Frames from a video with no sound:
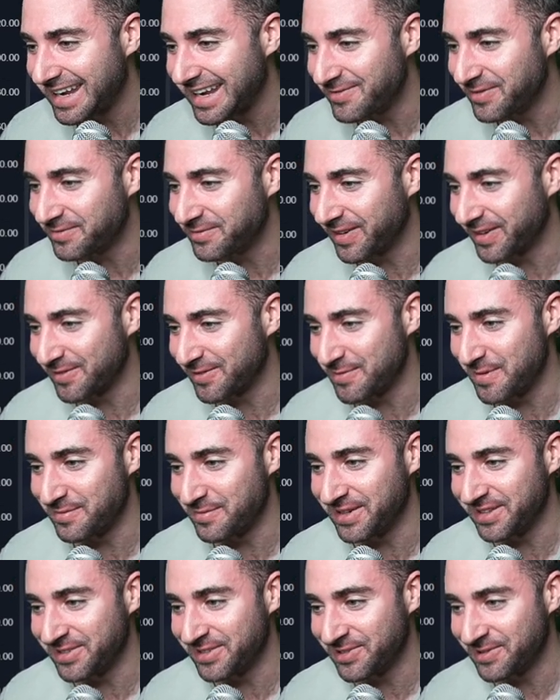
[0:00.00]
even fucking remember
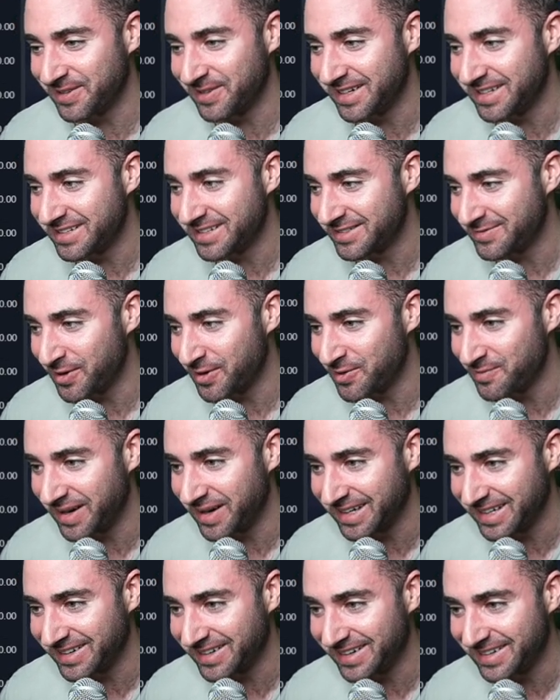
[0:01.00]
to do it right. Oh, my
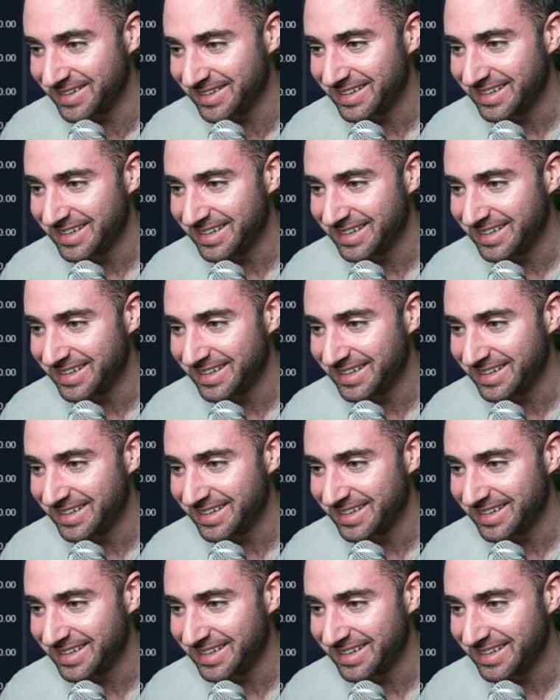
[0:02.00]
God.